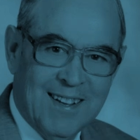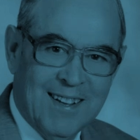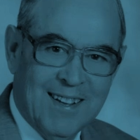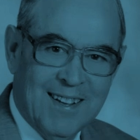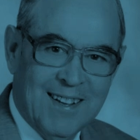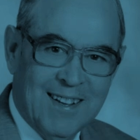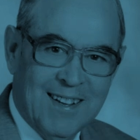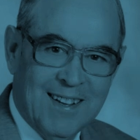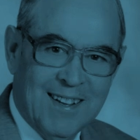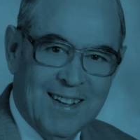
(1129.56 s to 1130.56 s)

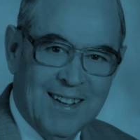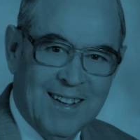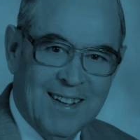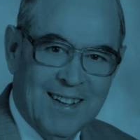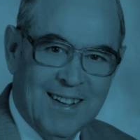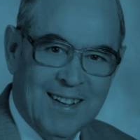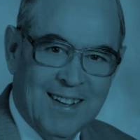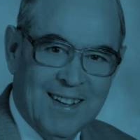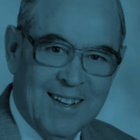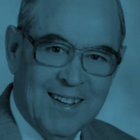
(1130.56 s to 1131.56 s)

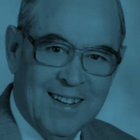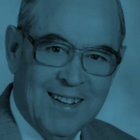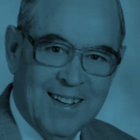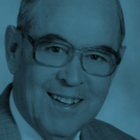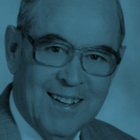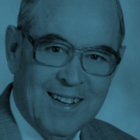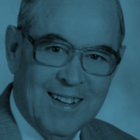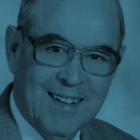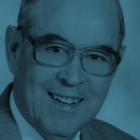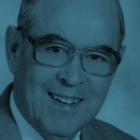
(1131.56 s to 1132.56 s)

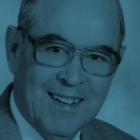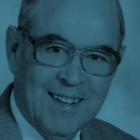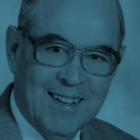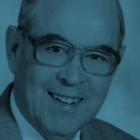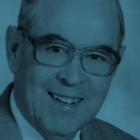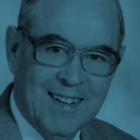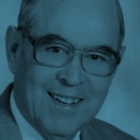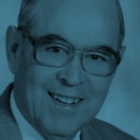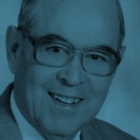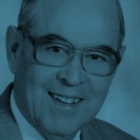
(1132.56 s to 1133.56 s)

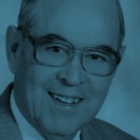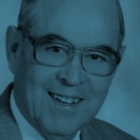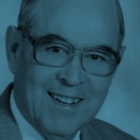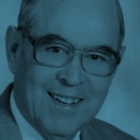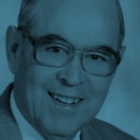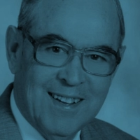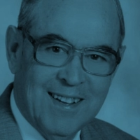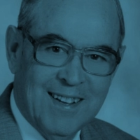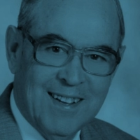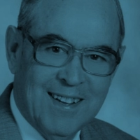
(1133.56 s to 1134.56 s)

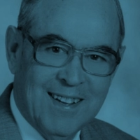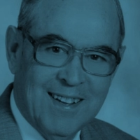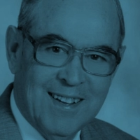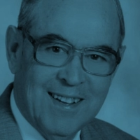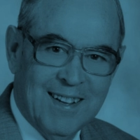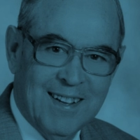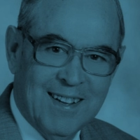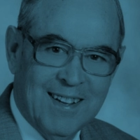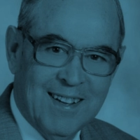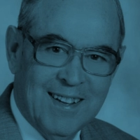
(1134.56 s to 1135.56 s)

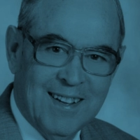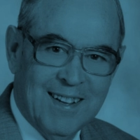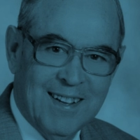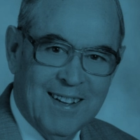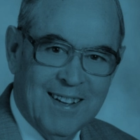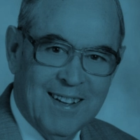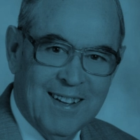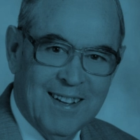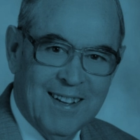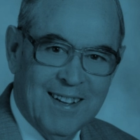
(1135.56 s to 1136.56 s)

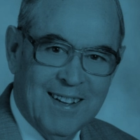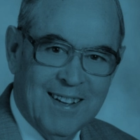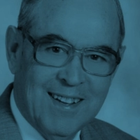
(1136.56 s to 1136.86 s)
This is a still picture; no speech is visible.